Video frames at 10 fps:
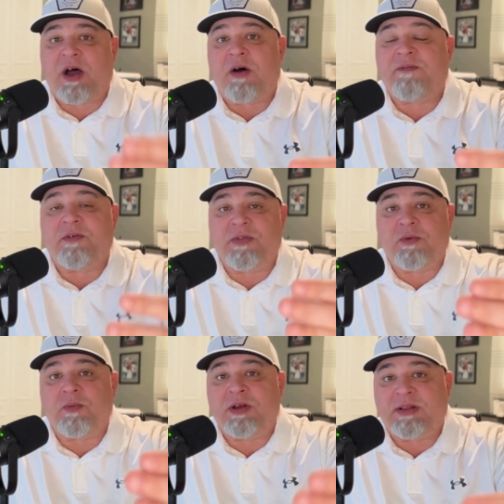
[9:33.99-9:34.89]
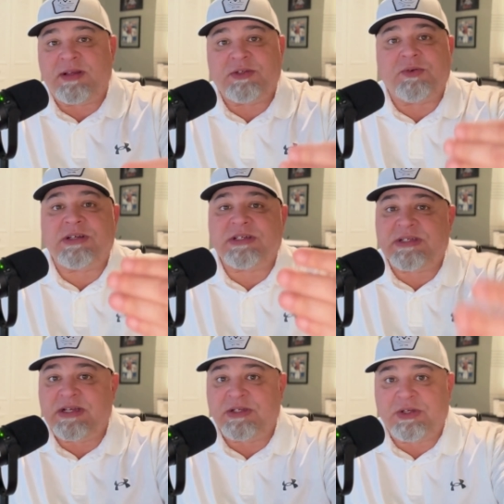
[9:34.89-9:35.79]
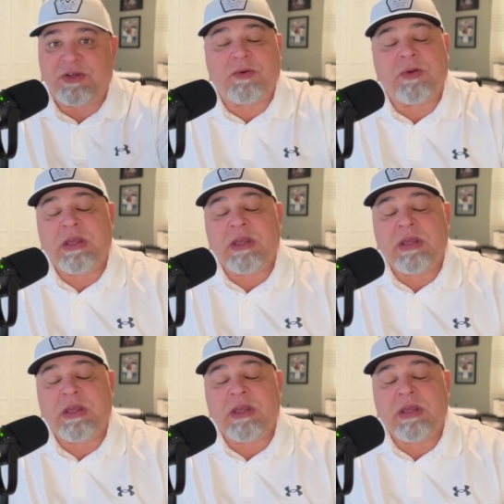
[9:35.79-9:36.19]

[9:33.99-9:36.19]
offer they're willing to extend to you.